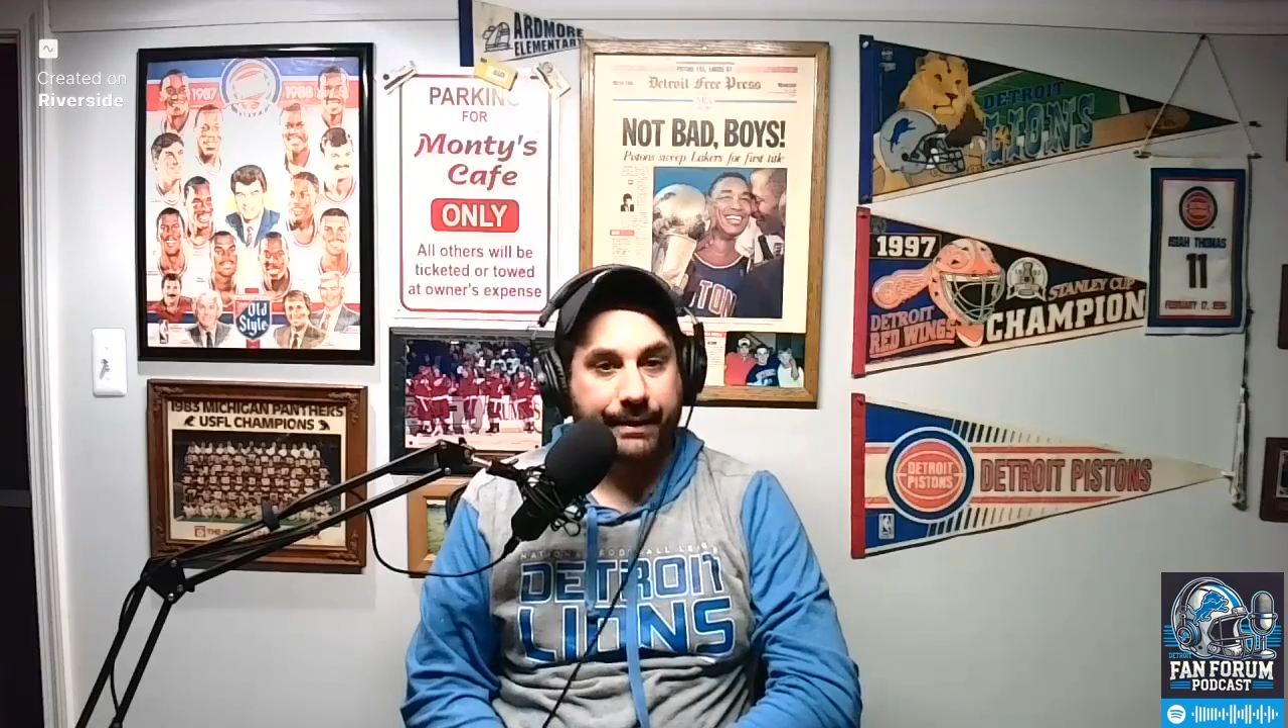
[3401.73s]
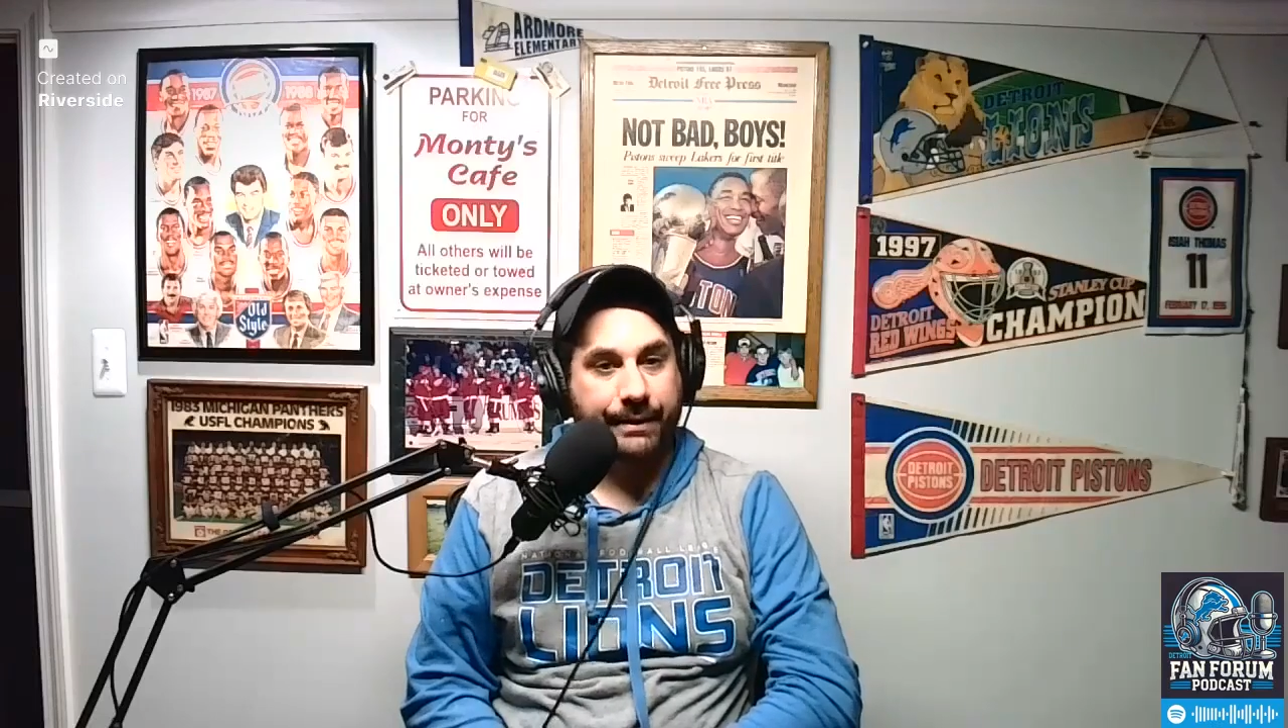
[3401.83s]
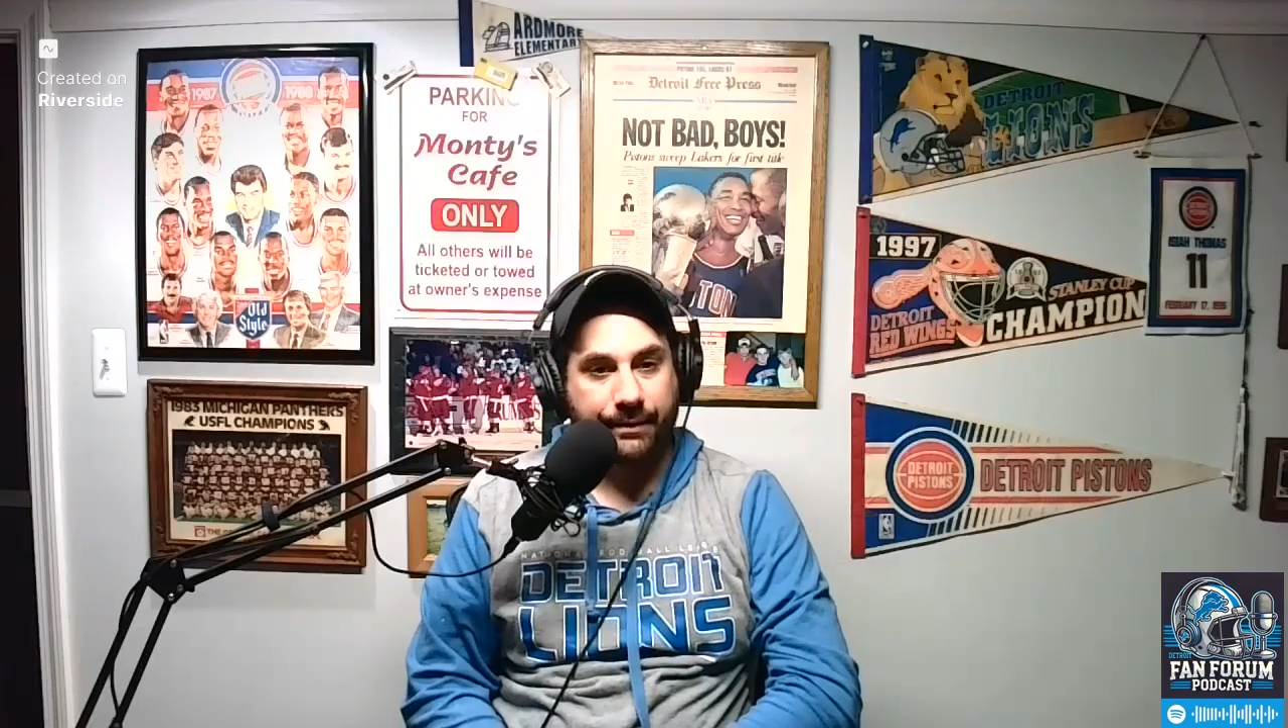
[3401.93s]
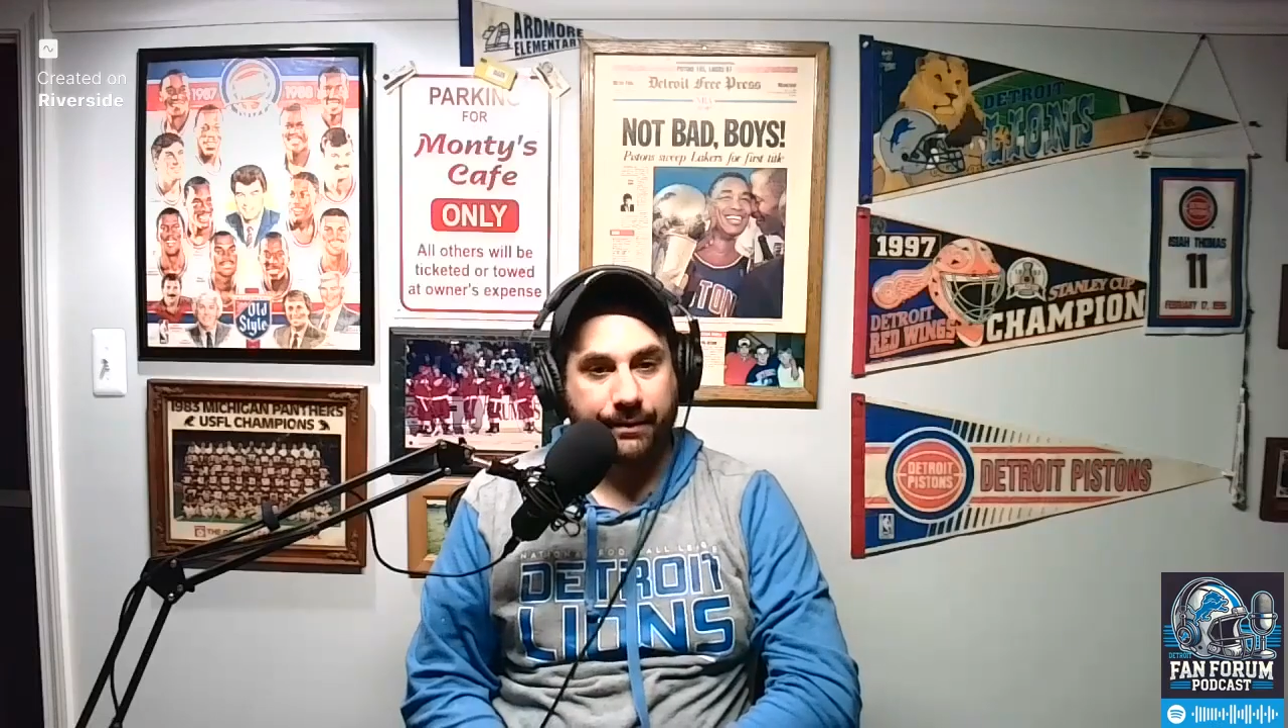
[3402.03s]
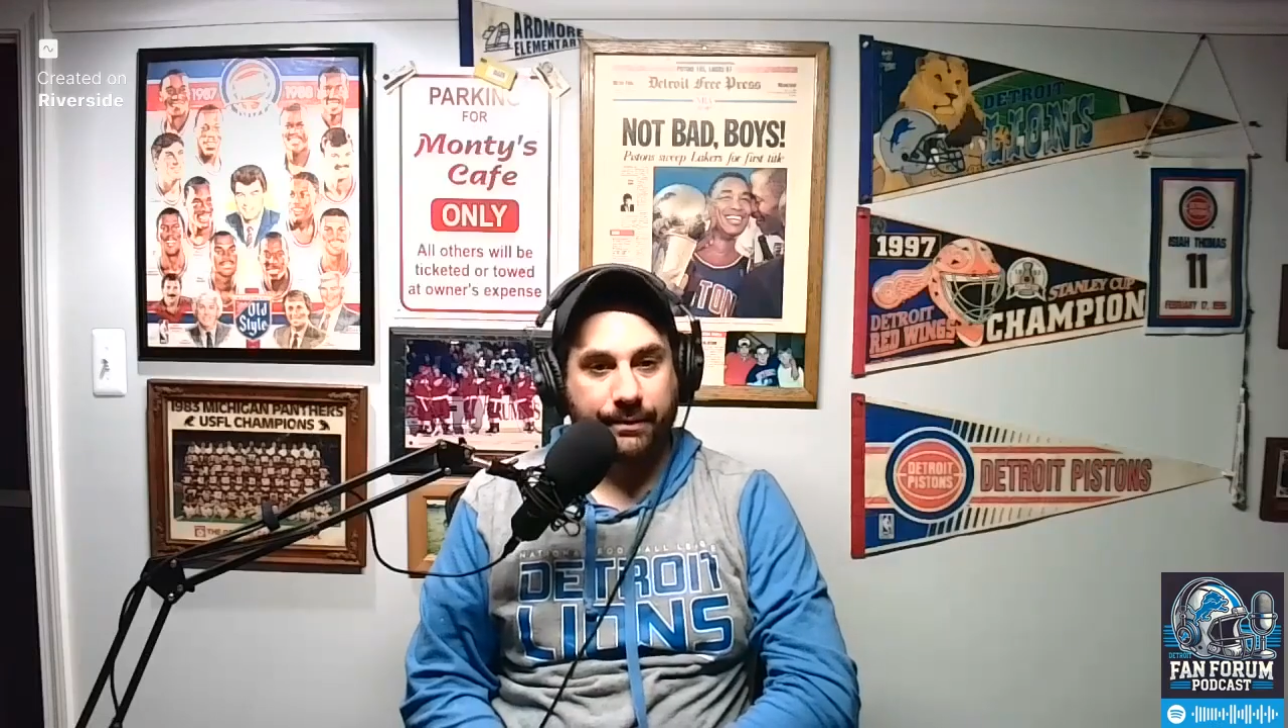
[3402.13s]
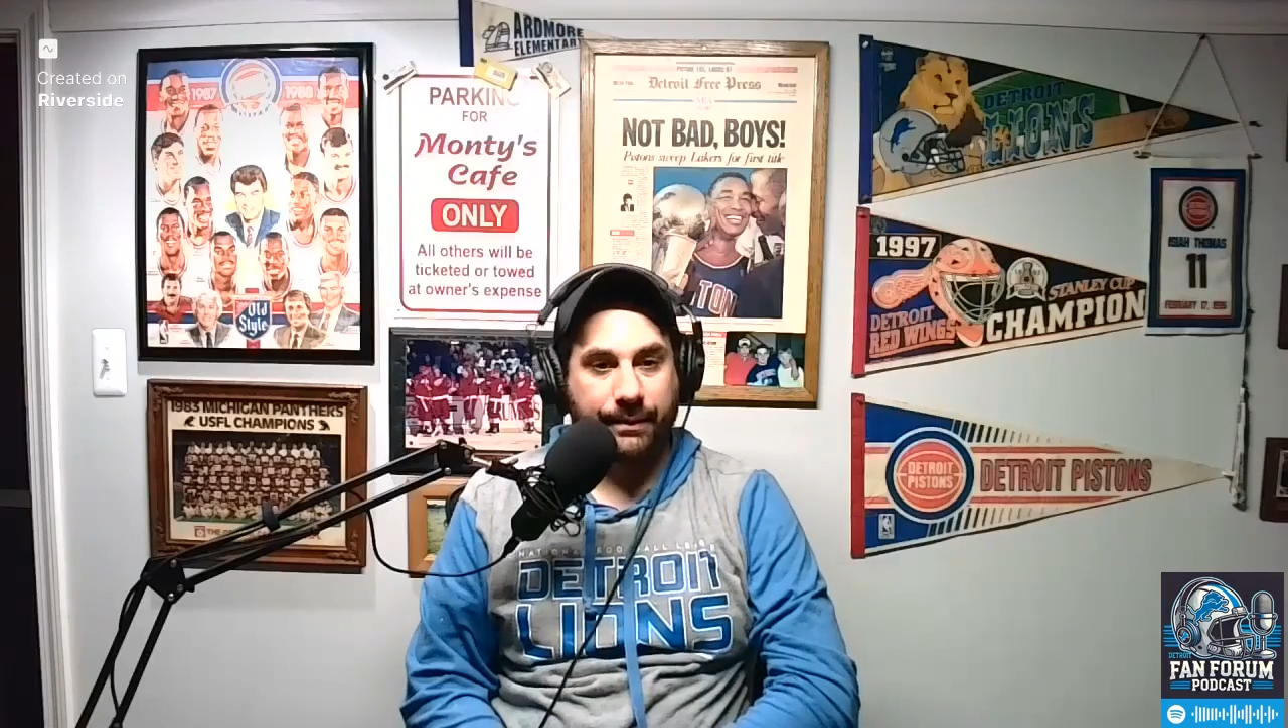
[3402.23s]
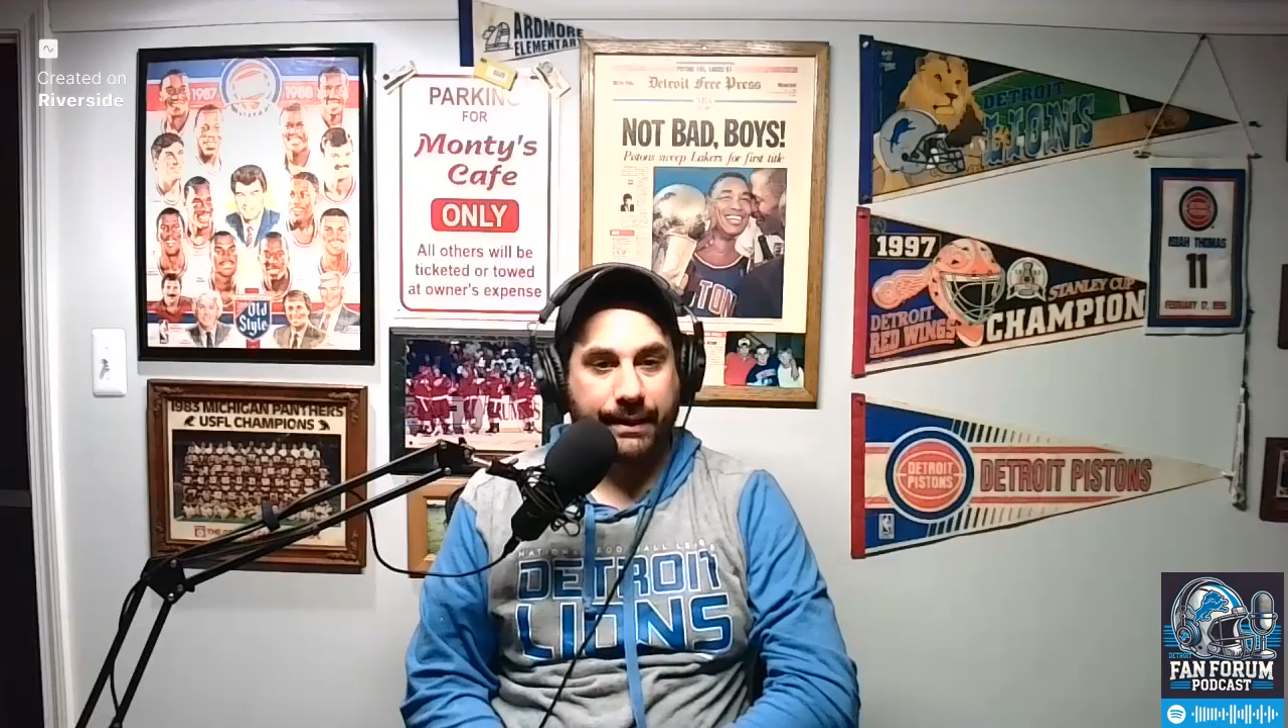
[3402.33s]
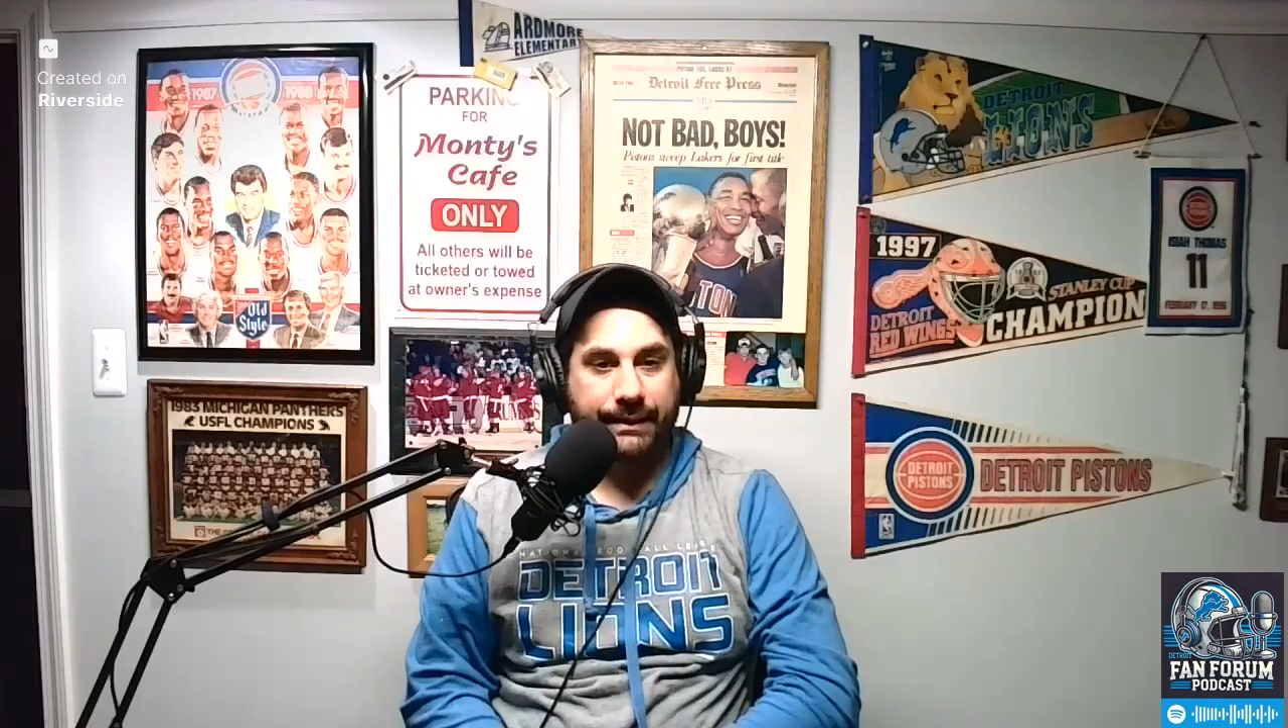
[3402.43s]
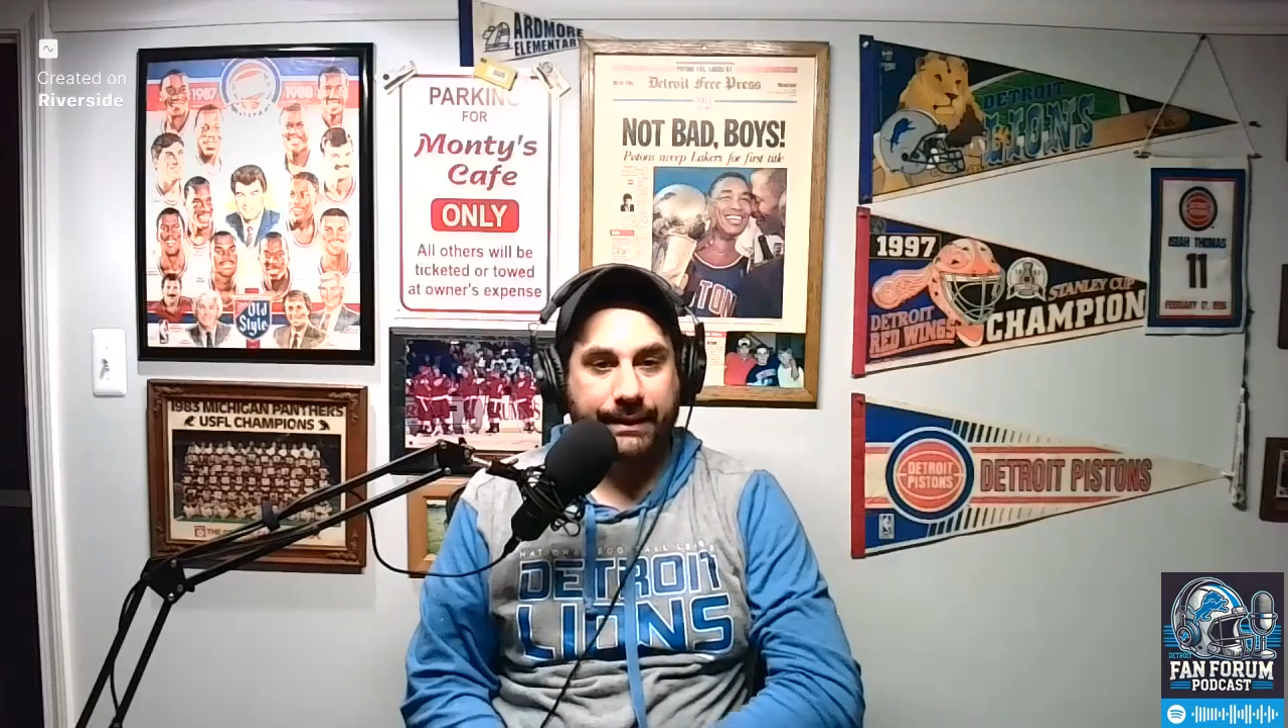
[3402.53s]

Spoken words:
of here, right?